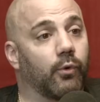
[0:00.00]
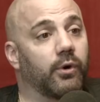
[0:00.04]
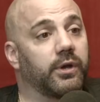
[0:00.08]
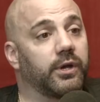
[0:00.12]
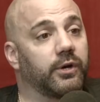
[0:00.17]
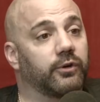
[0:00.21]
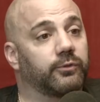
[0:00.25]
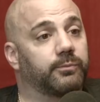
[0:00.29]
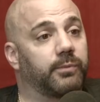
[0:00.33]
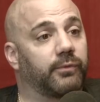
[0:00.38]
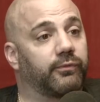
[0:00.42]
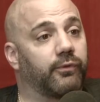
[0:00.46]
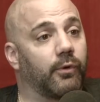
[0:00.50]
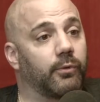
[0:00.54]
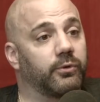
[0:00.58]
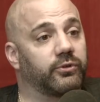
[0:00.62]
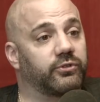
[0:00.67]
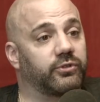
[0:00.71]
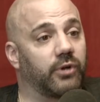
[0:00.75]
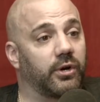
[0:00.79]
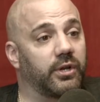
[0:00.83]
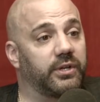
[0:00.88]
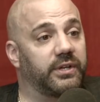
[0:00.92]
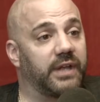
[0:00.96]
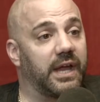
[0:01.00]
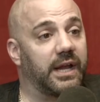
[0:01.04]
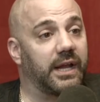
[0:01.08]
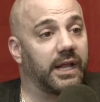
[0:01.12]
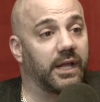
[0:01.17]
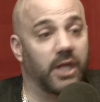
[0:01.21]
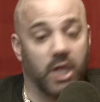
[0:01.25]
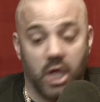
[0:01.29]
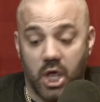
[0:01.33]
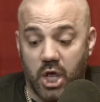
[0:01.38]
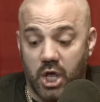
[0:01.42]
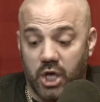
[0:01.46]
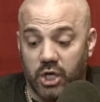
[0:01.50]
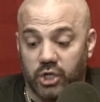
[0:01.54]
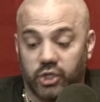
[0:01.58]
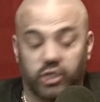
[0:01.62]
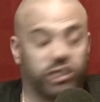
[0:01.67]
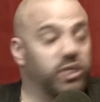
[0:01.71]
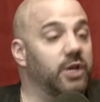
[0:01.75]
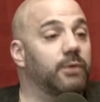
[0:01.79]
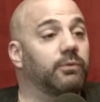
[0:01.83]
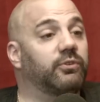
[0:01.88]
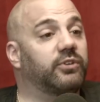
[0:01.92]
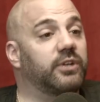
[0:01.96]
years before we started dating.
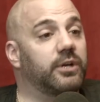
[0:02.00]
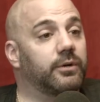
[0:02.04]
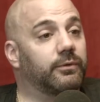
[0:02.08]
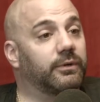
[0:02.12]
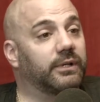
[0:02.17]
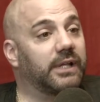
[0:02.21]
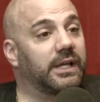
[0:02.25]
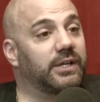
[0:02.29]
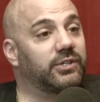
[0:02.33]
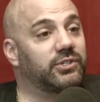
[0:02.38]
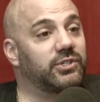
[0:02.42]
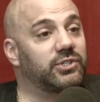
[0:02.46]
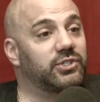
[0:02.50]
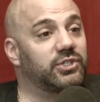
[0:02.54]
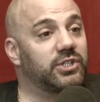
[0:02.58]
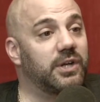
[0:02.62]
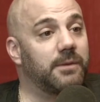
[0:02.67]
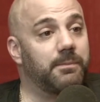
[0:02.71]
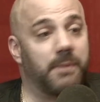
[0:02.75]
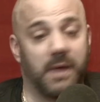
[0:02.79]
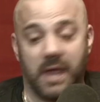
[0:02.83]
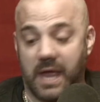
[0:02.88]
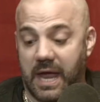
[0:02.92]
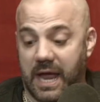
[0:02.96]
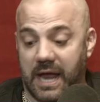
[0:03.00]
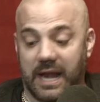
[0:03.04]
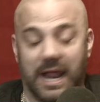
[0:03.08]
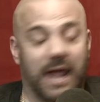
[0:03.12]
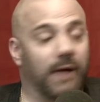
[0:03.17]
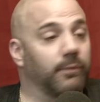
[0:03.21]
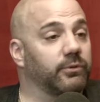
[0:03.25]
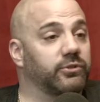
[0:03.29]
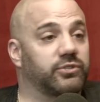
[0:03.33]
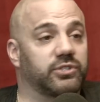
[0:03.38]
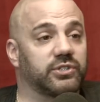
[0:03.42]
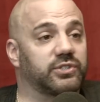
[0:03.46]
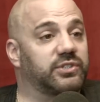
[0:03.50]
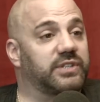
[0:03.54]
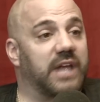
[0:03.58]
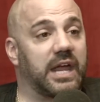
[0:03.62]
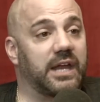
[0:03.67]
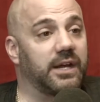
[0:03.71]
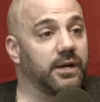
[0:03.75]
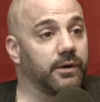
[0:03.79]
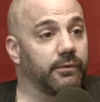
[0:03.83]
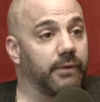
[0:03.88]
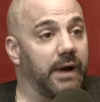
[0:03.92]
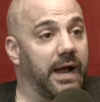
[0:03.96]
She was in a relationship and I was just
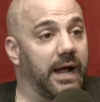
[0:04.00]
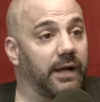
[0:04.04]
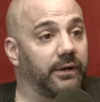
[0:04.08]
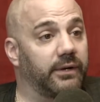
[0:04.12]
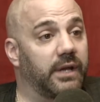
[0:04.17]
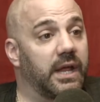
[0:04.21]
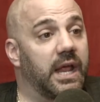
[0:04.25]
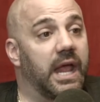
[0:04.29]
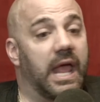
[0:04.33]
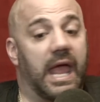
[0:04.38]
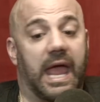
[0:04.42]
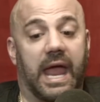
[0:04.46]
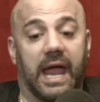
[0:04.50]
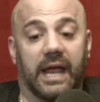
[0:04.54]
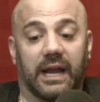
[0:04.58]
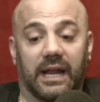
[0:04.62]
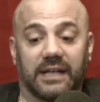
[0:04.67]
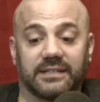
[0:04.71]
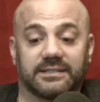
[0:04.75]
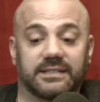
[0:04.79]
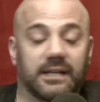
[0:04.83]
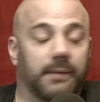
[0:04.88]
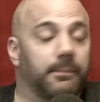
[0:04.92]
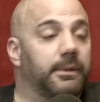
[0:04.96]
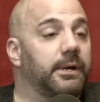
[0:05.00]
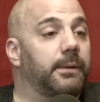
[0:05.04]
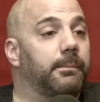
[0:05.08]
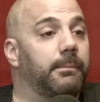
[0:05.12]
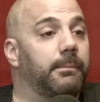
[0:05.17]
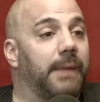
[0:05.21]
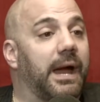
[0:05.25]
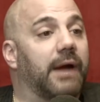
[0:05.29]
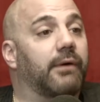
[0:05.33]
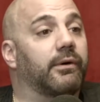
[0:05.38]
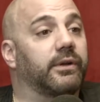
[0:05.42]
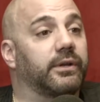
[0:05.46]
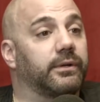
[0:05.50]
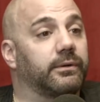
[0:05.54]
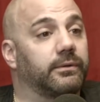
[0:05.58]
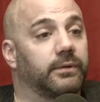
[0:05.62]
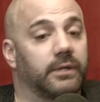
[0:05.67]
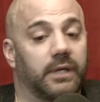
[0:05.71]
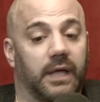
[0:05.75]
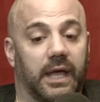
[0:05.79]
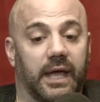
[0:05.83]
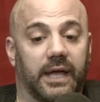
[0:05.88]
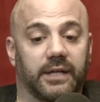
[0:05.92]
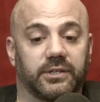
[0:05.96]
dating around. And I said, I'm going to marry you.
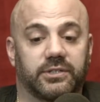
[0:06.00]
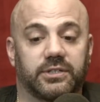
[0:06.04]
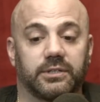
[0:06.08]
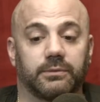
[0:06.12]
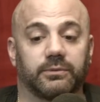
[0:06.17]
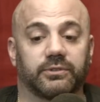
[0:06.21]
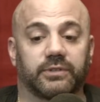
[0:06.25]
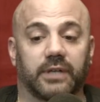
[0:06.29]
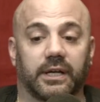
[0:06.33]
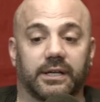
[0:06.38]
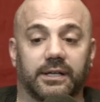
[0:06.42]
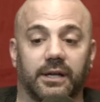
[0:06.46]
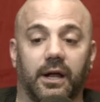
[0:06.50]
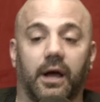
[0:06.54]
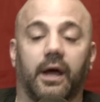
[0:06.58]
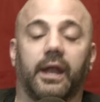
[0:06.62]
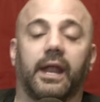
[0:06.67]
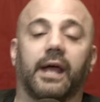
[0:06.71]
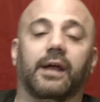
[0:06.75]
And she was like, no, and I